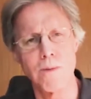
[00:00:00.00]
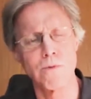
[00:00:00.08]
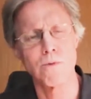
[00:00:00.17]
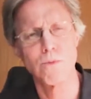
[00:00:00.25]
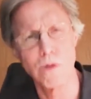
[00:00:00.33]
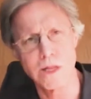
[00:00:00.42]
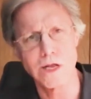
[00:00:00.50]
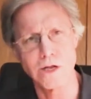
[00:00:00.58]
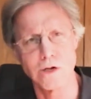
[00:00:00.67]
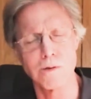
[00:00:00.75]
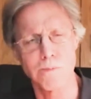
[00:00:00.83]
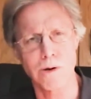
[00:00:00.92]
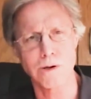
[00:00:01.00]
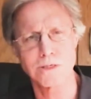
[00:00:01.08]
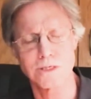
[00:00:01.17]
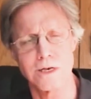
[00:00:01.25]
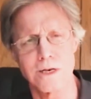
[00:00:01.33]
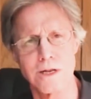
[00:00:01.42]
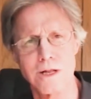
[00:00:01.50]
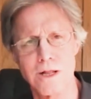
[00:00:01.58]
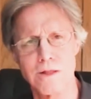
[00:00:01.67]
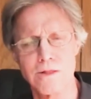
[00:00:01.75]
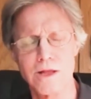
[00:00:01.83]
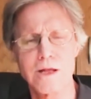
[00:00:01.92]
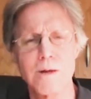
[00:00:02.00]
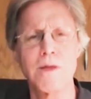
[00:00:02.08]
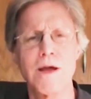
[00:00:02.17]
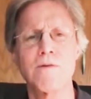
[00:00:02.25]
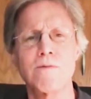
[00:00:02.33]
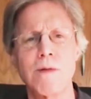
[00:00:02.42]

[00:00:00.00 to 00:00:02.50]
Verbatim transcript: I'm a really good person. They come